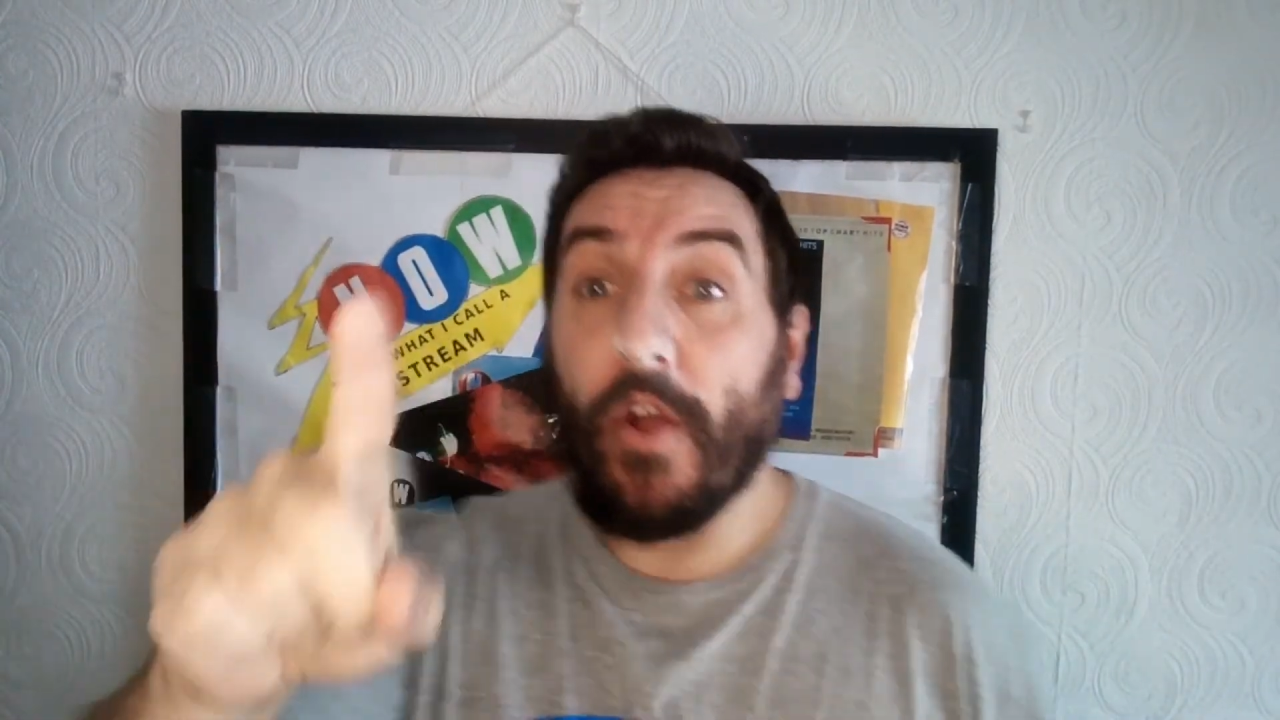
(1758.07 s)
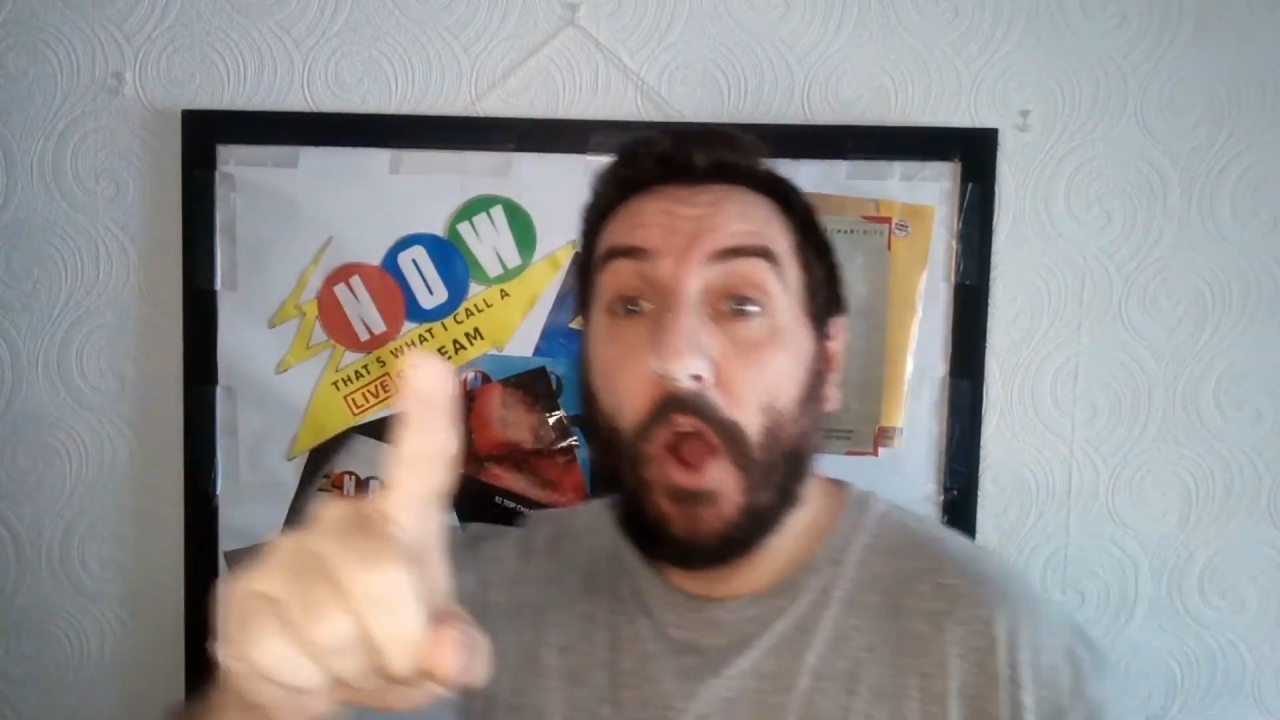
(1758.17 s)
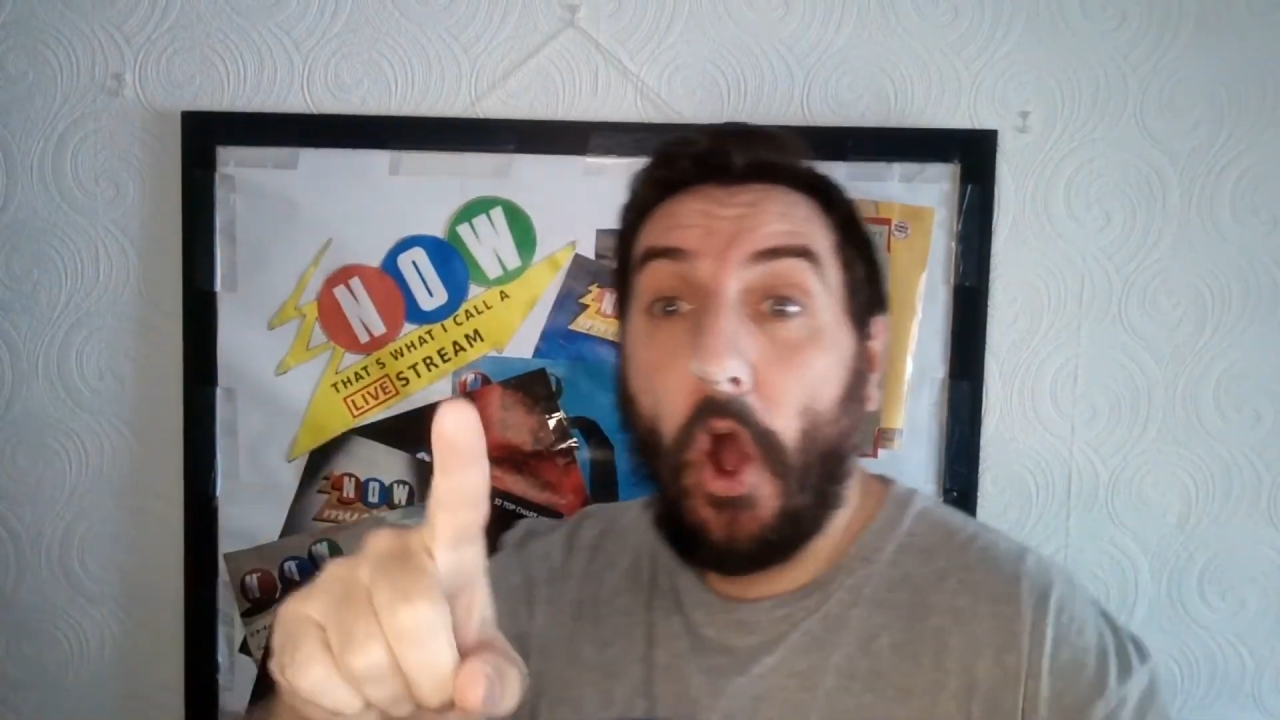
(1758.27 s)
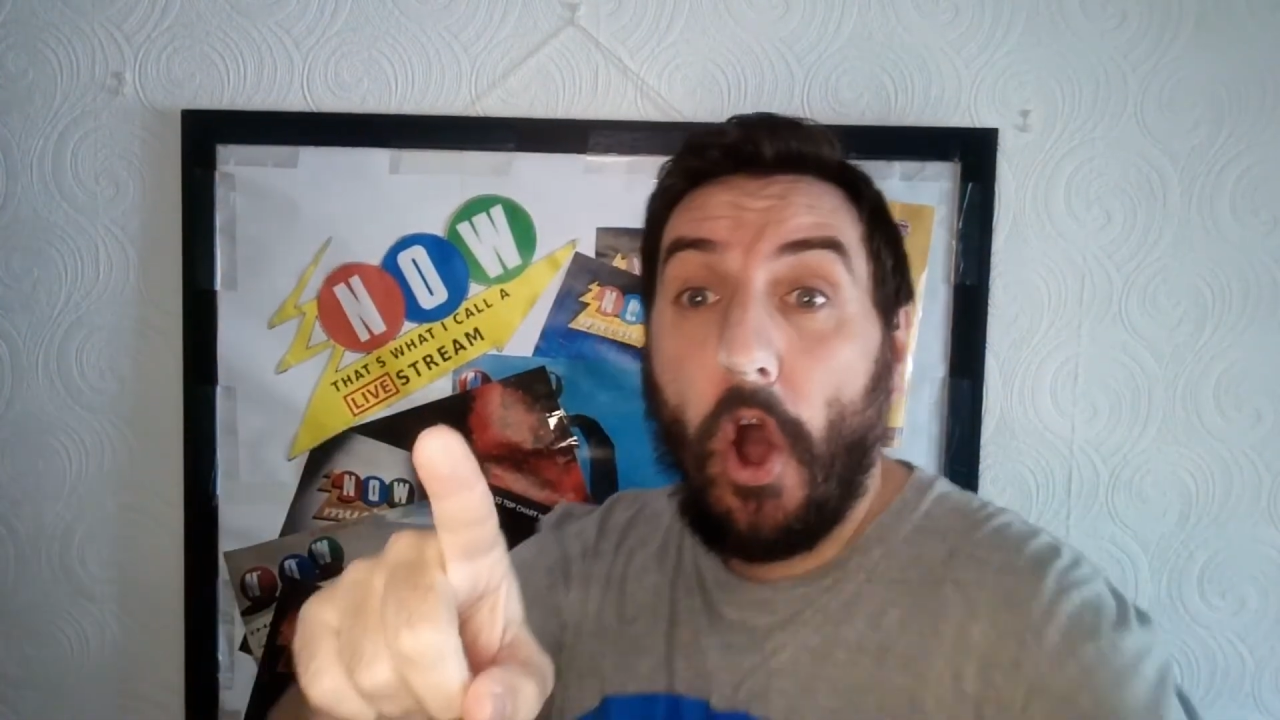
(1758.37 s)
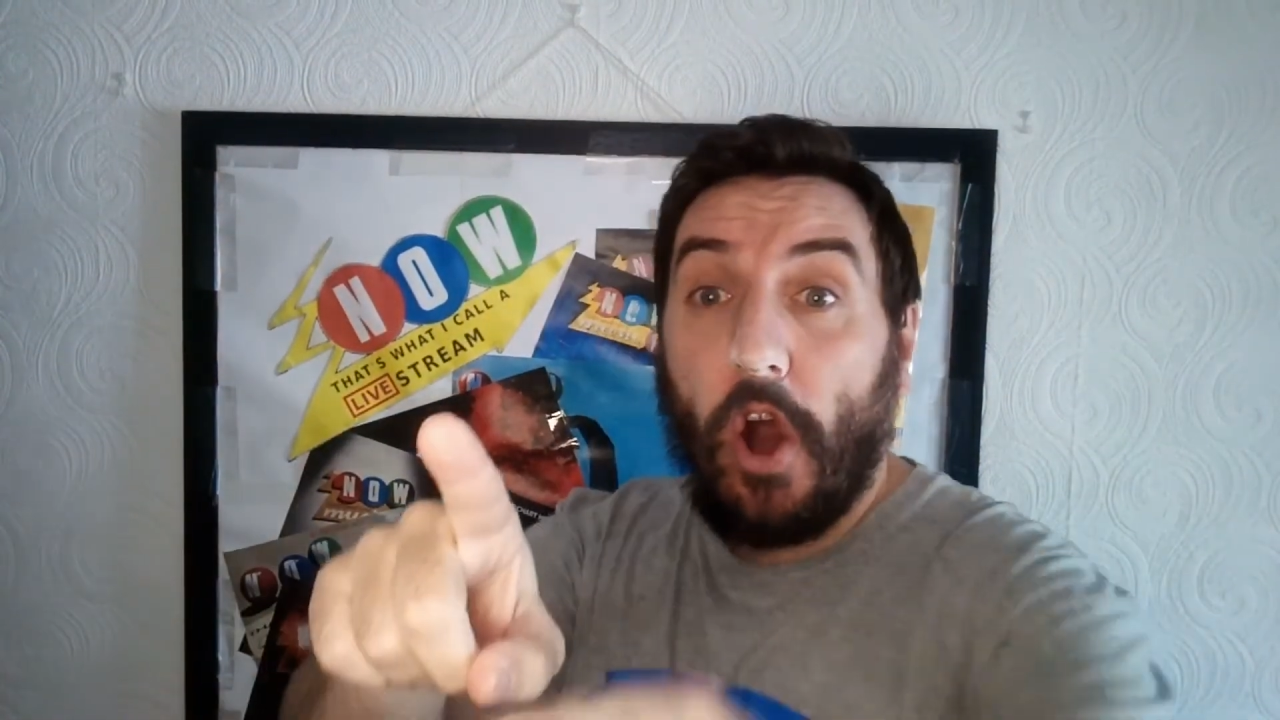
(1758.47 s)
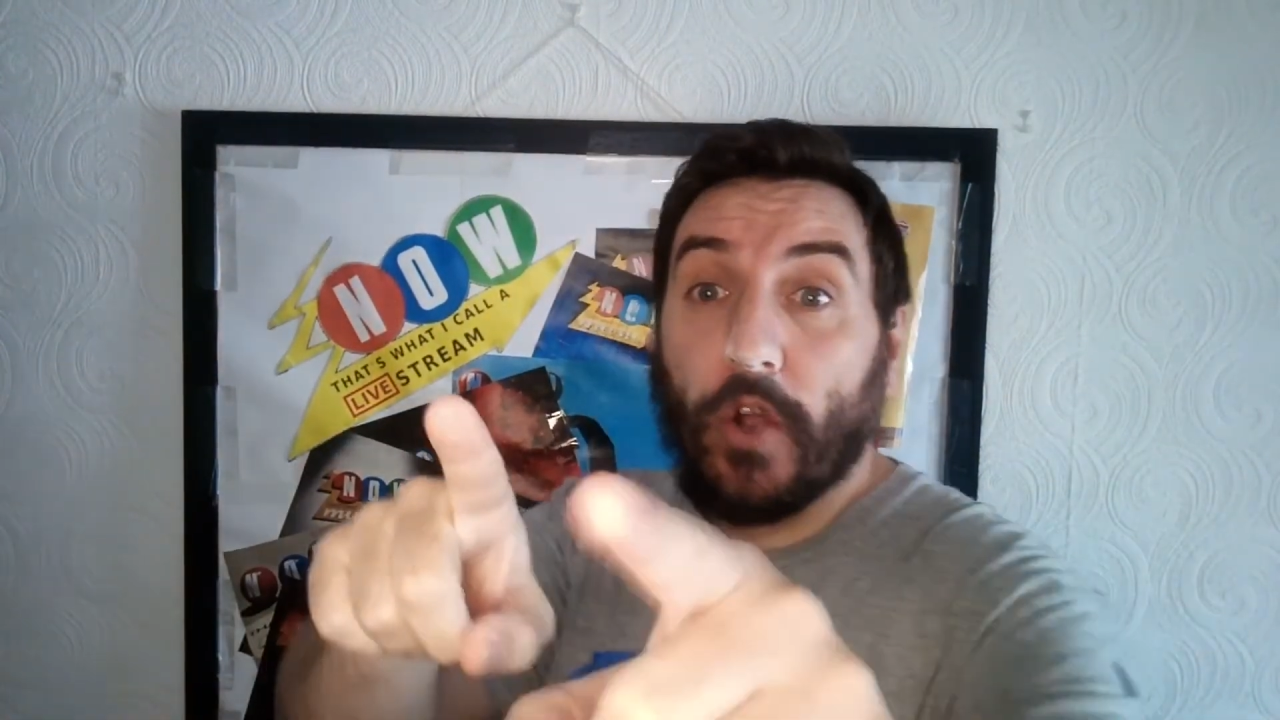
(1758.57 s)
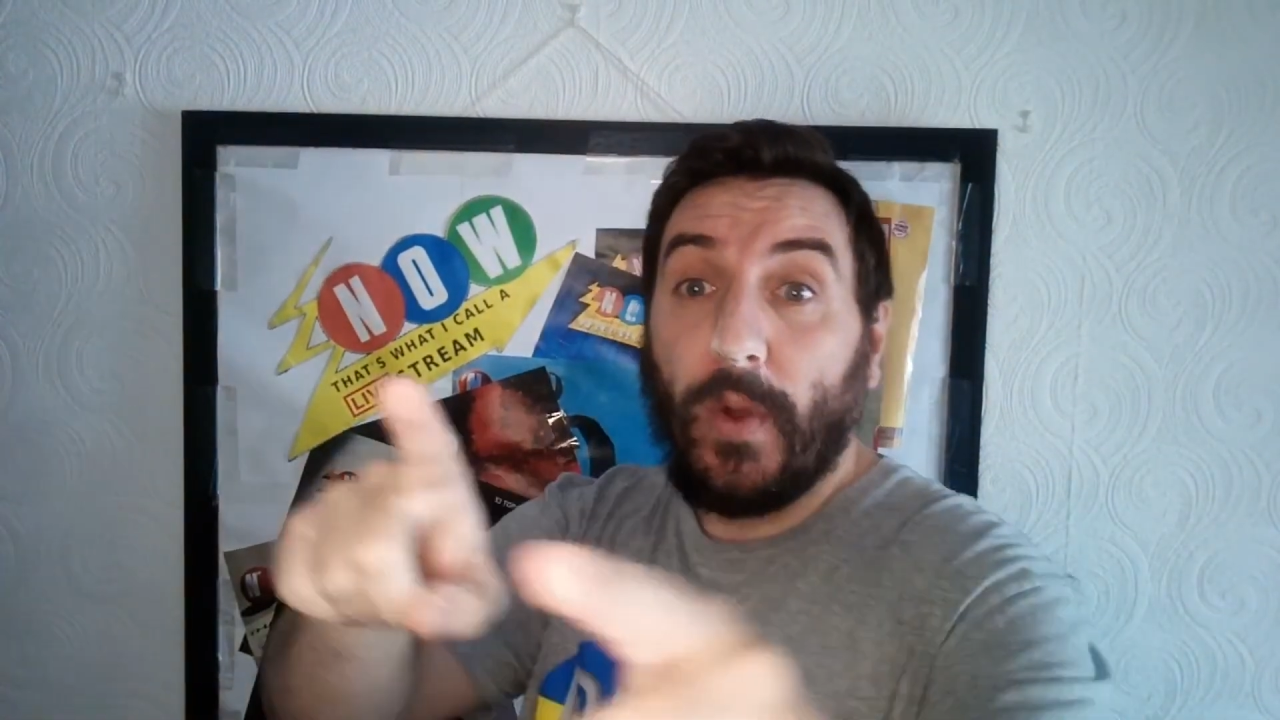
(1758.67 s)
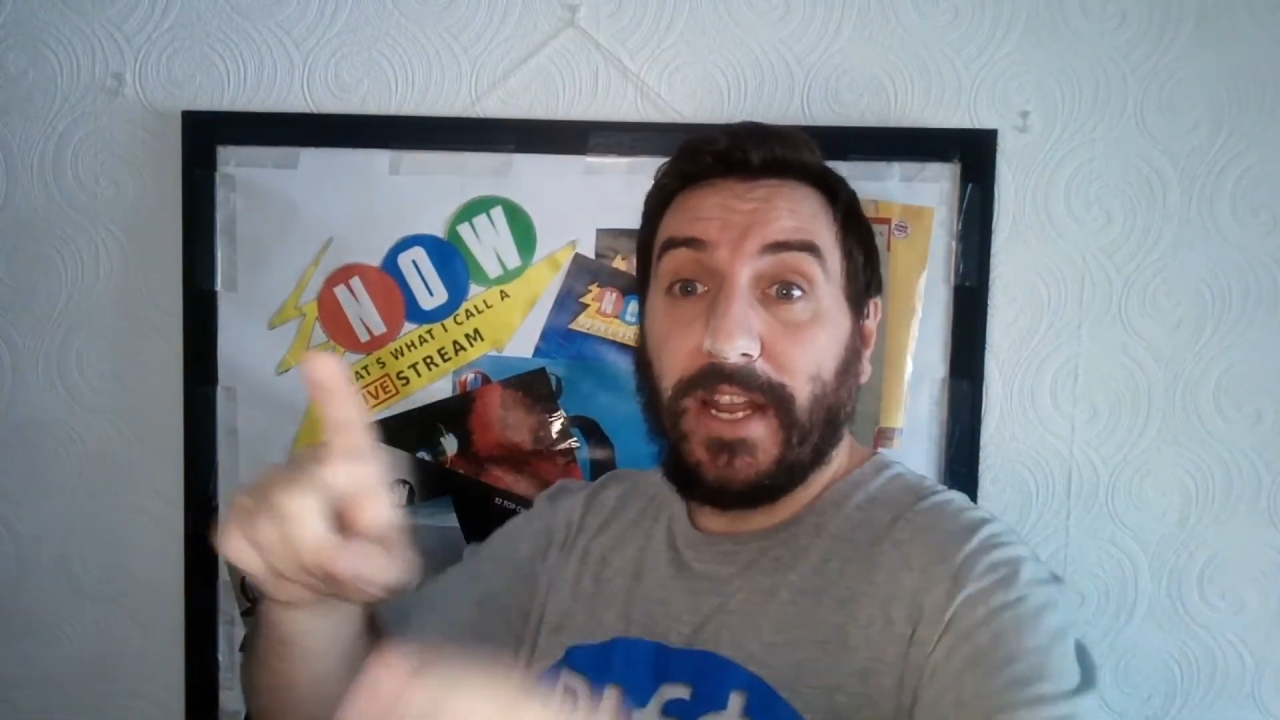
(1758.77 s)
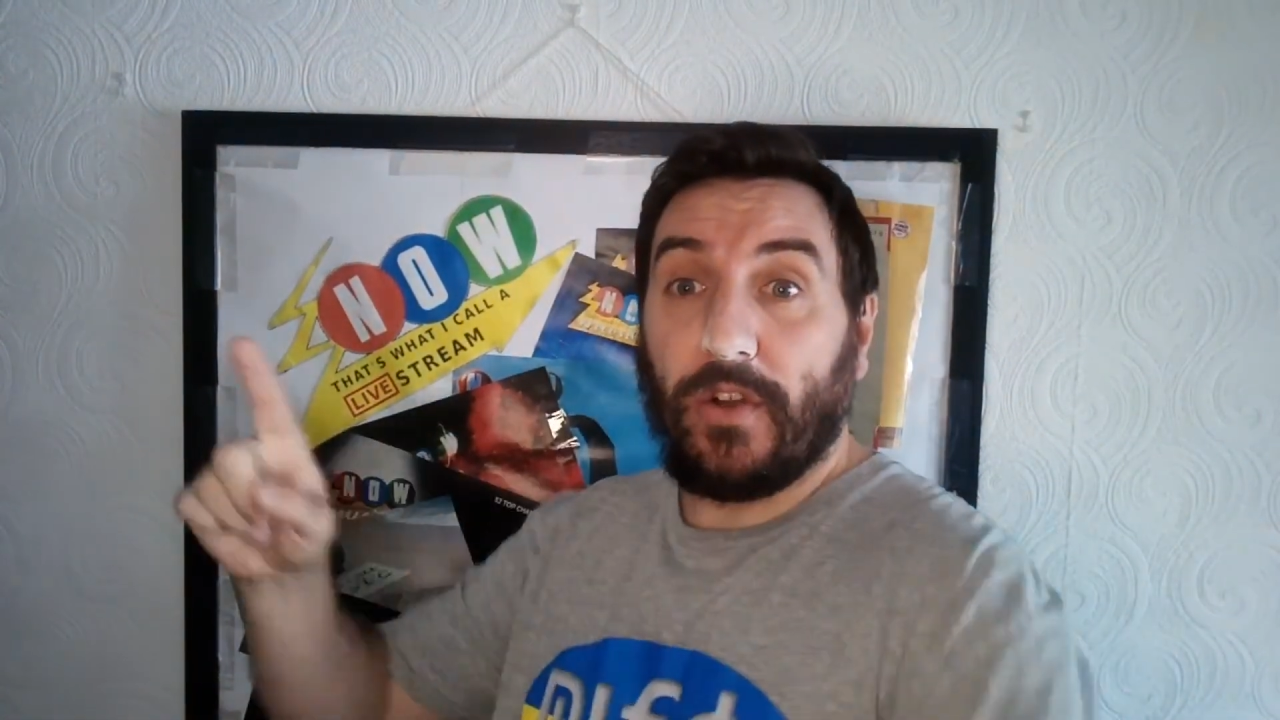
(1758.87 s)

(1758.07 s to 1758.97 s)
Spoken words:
Oh, quick